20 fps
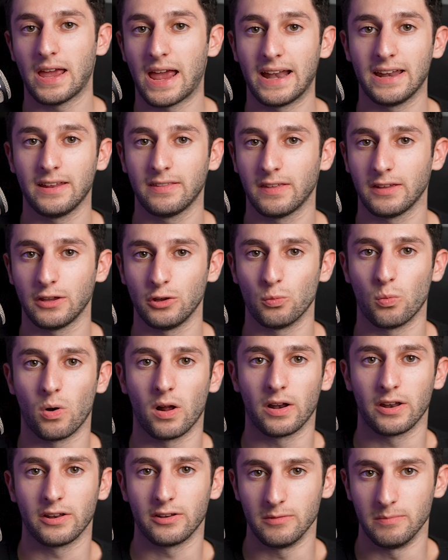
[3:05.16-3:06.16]
anything you
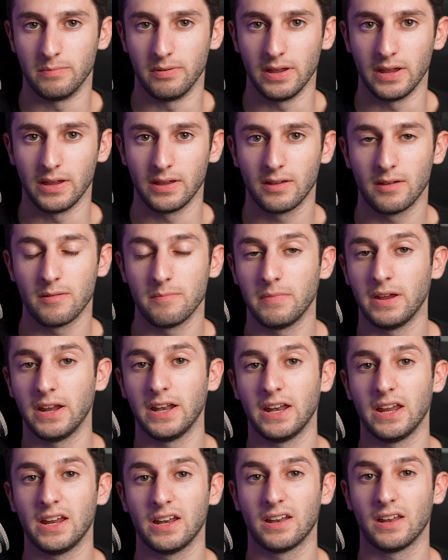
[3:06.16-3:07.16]
want it to be.
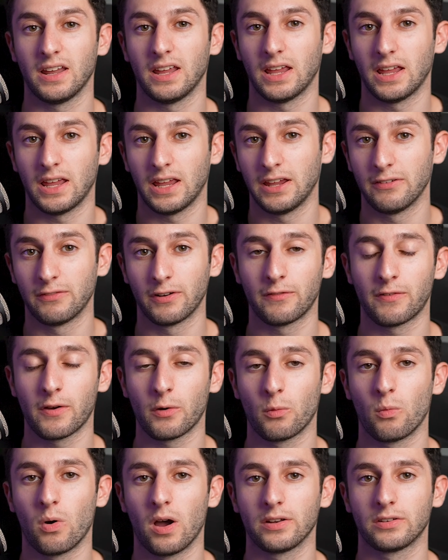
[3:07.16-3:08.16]
Meaning, even if I
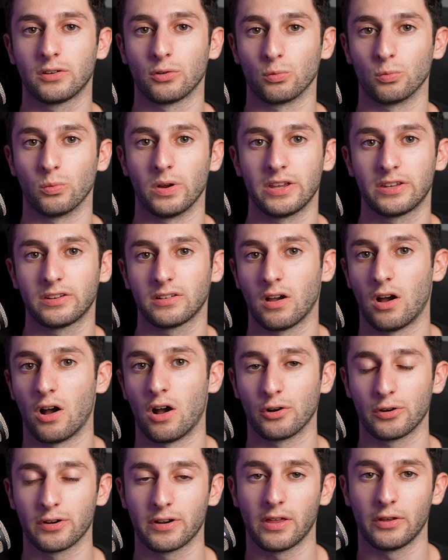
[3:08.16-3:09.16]
want to risk
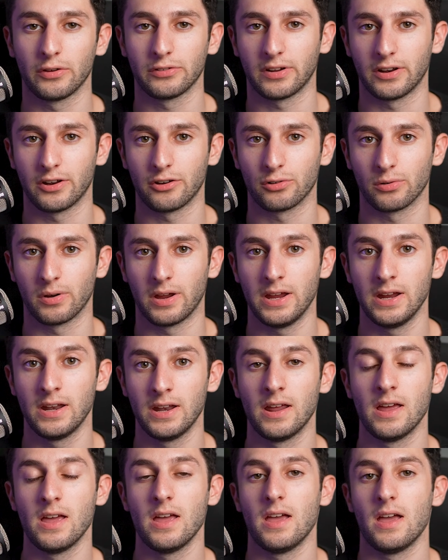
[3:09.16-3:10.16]
$100 on a
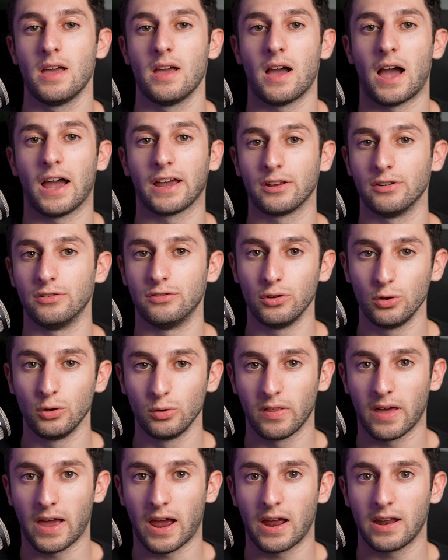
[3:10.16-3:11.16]
trade, I could do
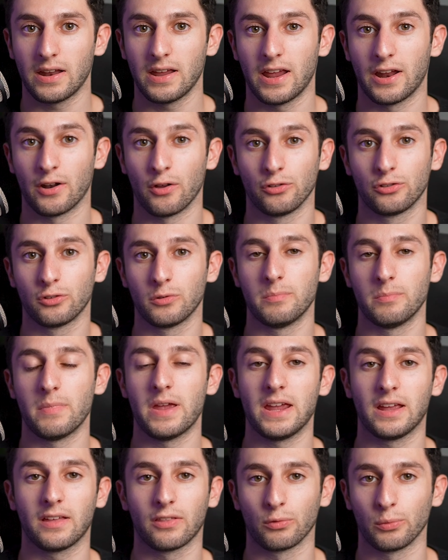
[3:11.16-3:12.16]
that and also
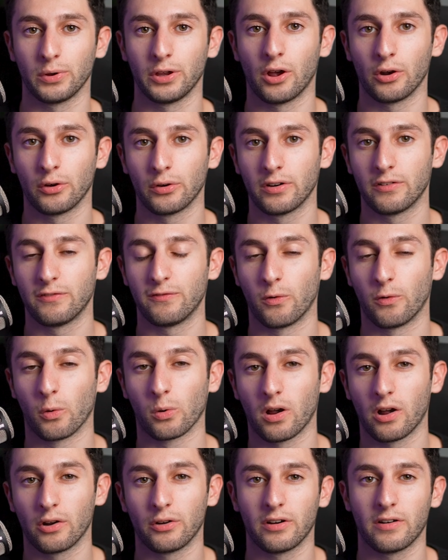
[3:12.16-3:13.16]
make 300,
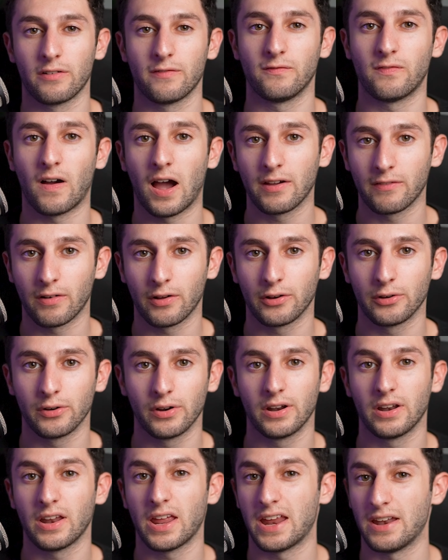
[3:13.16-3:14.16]
400,
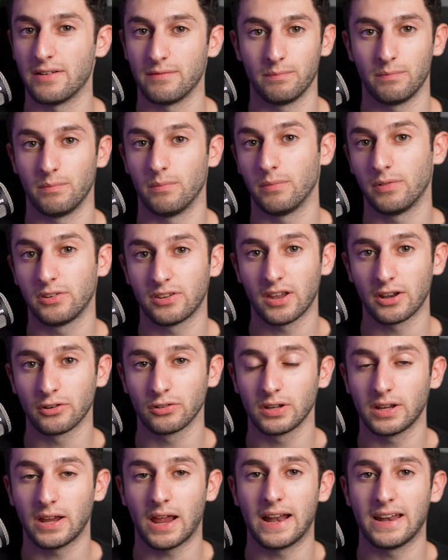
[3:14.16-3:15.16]
500, and
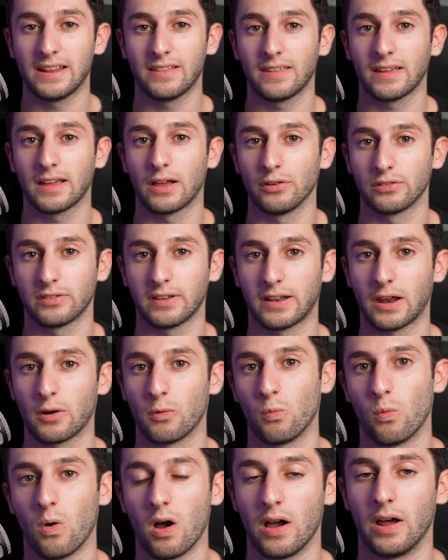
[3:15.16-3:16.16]
essentially anything else that I
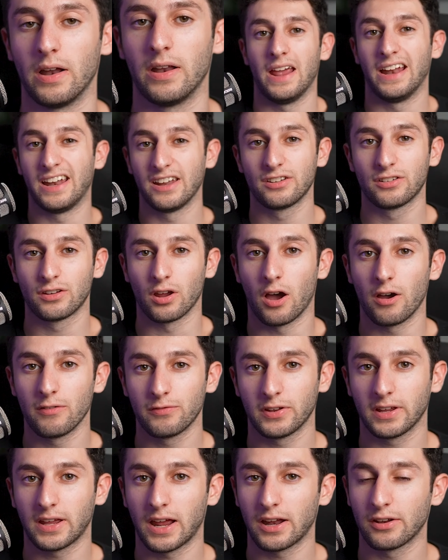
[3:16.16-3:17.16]
want. It is tough
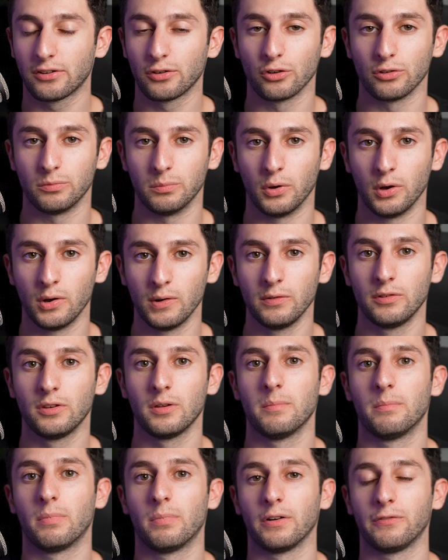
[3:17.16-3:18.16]
to catch those moves,
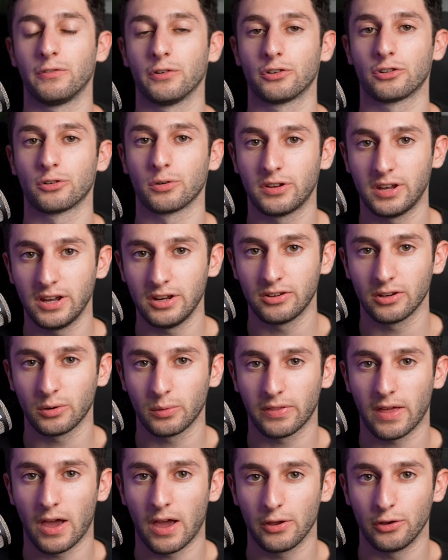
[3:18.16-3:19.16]
but if you're strategic
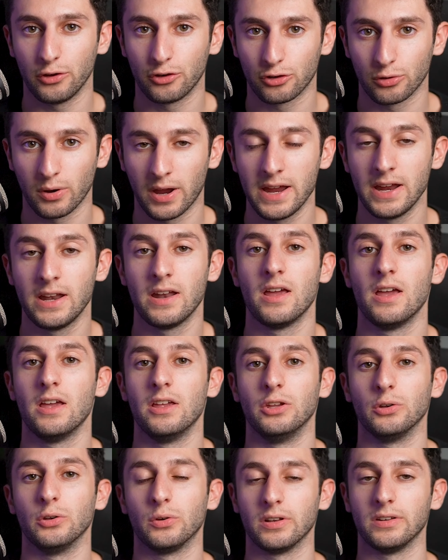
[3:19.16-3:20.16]
with how you trade,
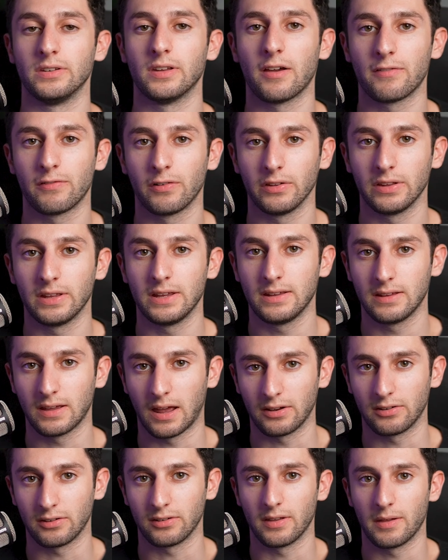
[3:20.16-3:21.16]
you can definitely
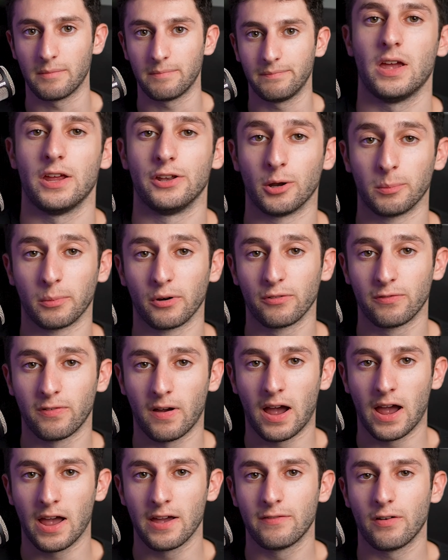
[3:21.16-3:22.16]
catch them. And number
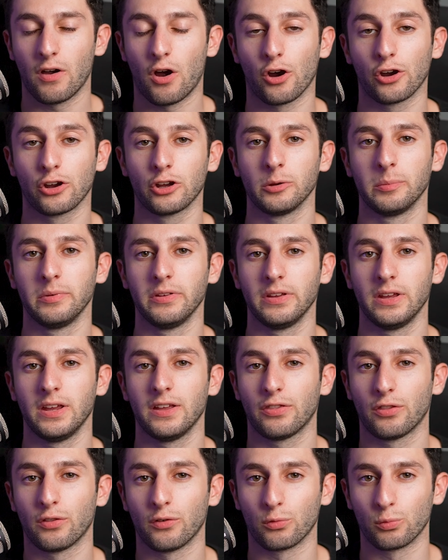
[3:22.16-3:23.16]
5, arguably
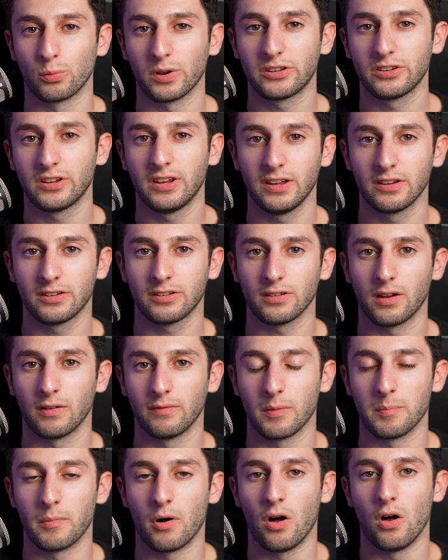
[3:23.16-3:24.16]
the riskiest of
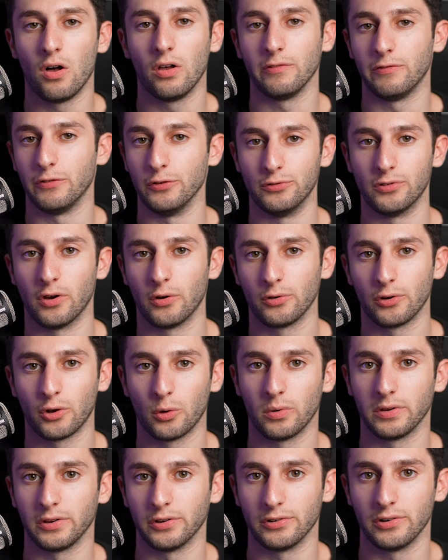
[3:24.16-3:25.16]
them all if you don't know
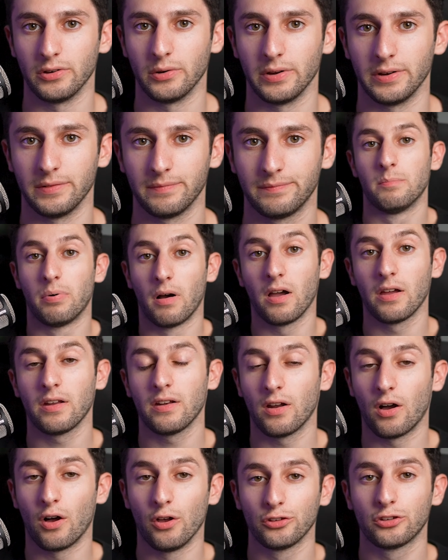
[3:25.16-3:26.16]
what you're doing,
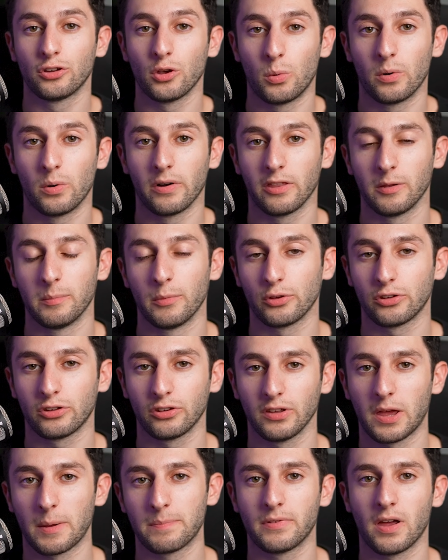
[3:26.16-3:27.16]
but also one of the most
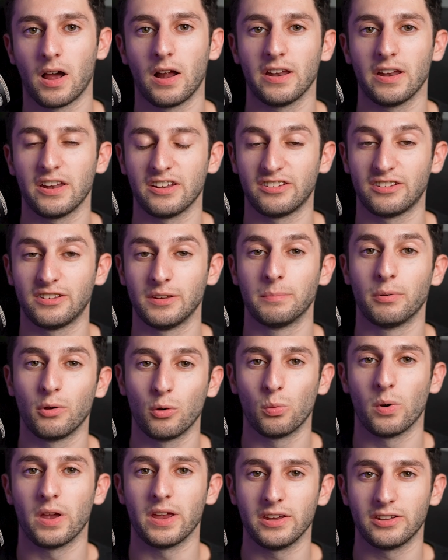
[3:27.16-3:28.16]
slept on and
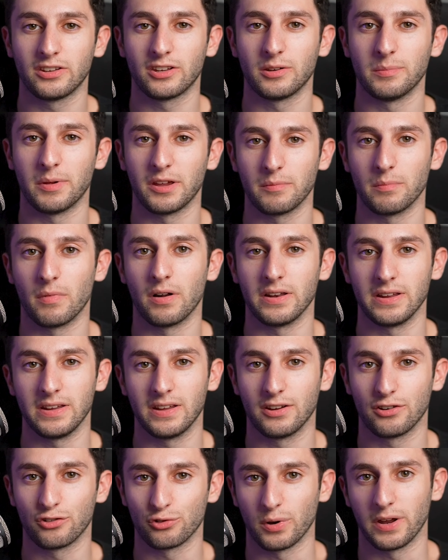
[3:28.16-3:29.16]
simple ways to make money
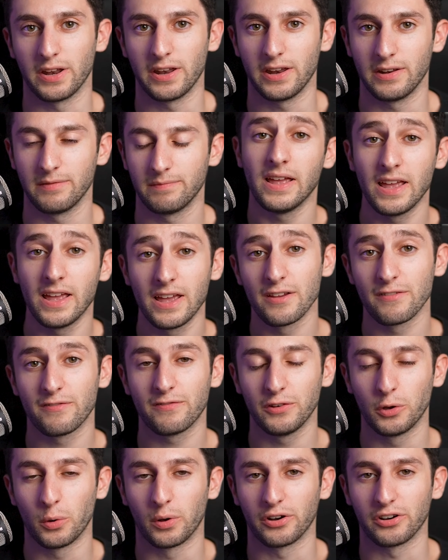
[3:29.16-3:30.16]
trading, if
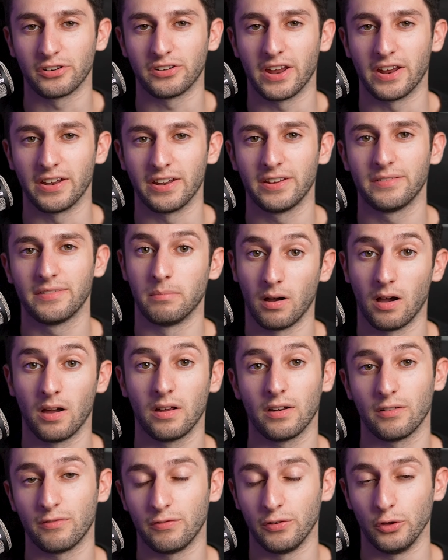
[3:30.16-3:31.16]
you understand it,
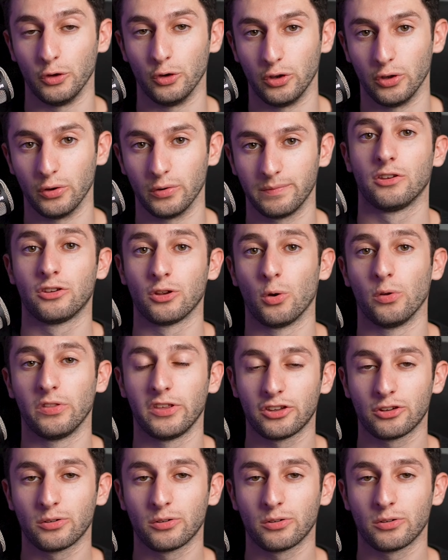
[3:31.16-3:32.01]
but a few do. So this